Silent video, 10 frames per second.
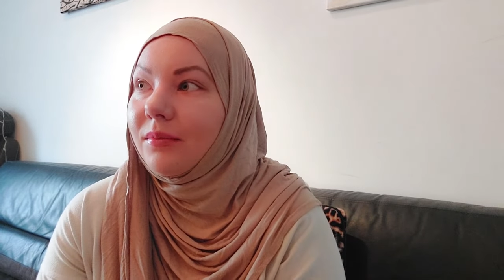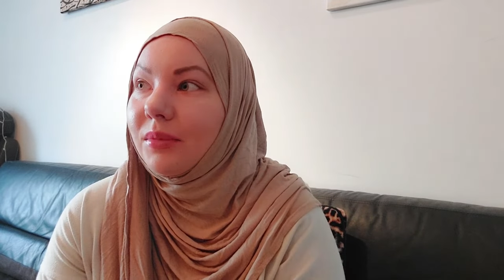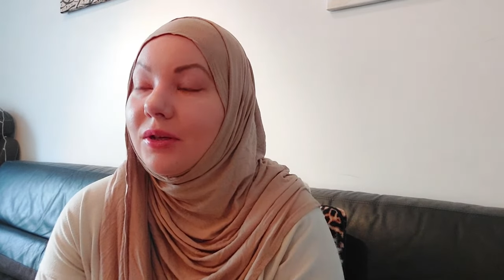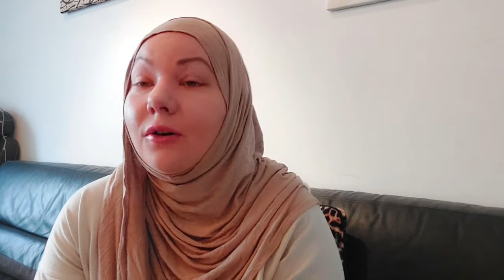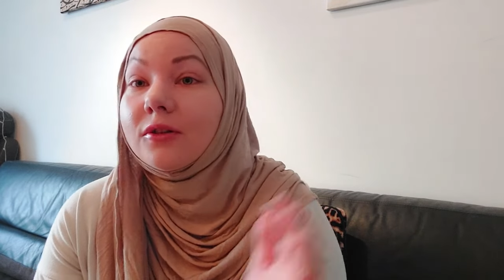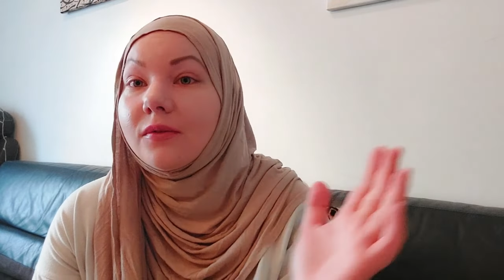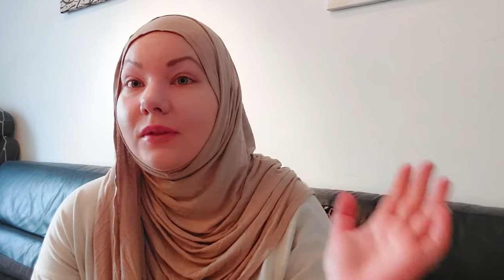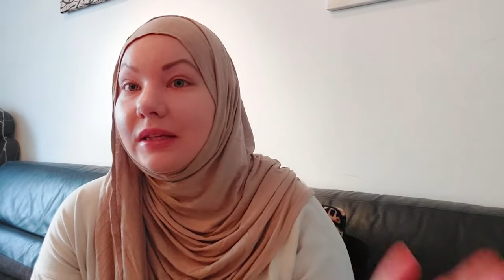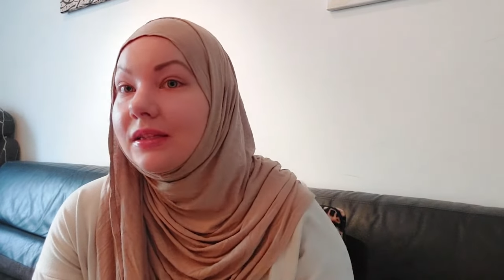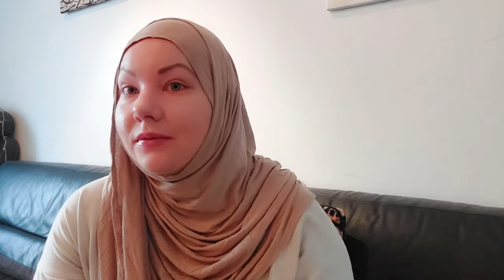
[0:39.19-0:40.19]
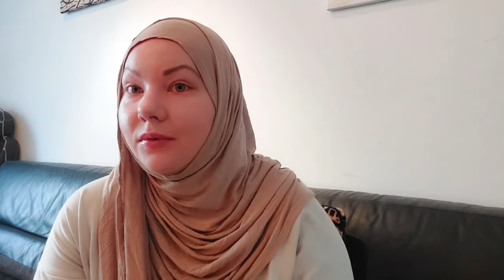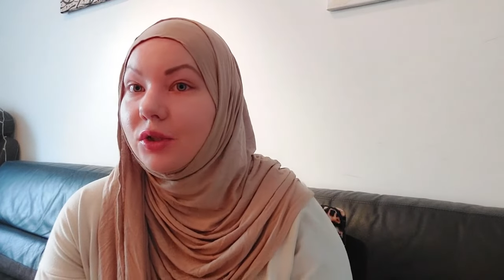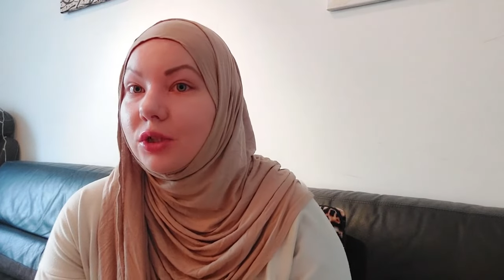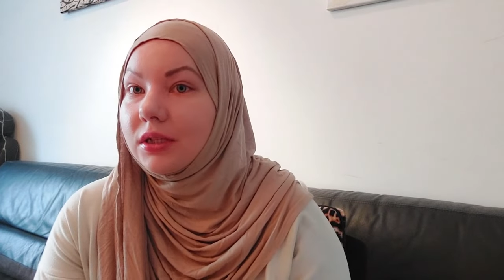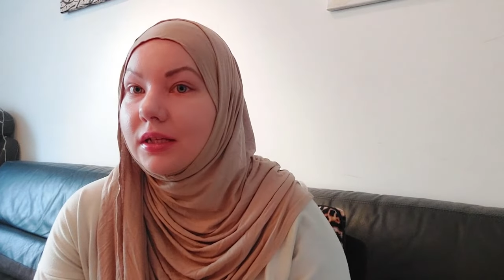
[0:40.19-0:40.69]
because of these
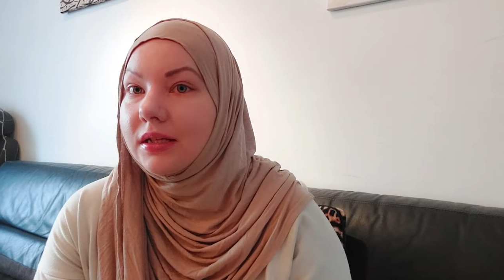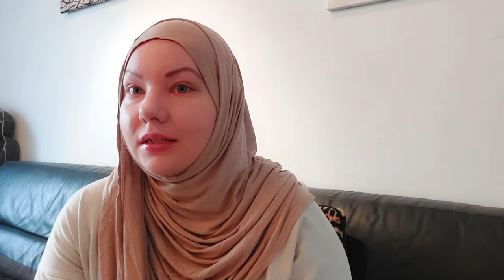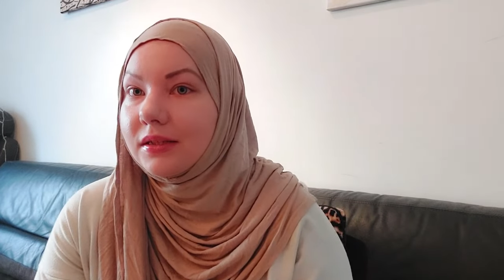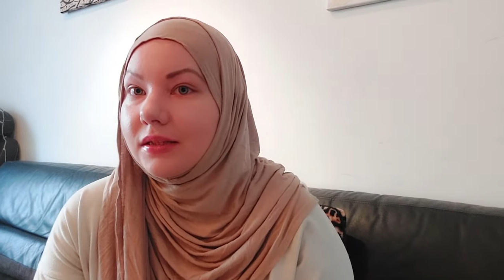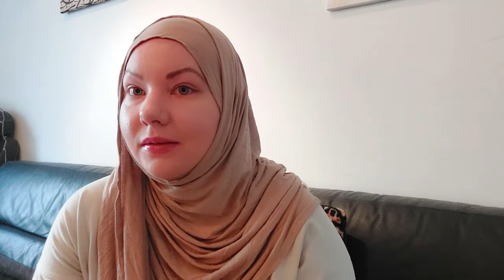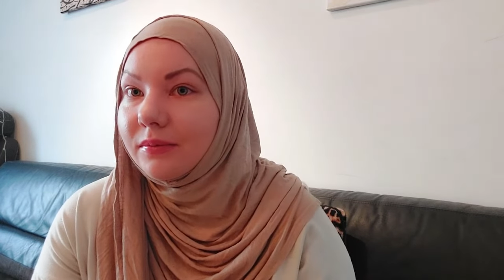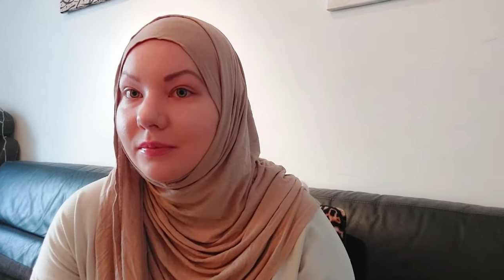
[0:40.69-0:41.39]
verses,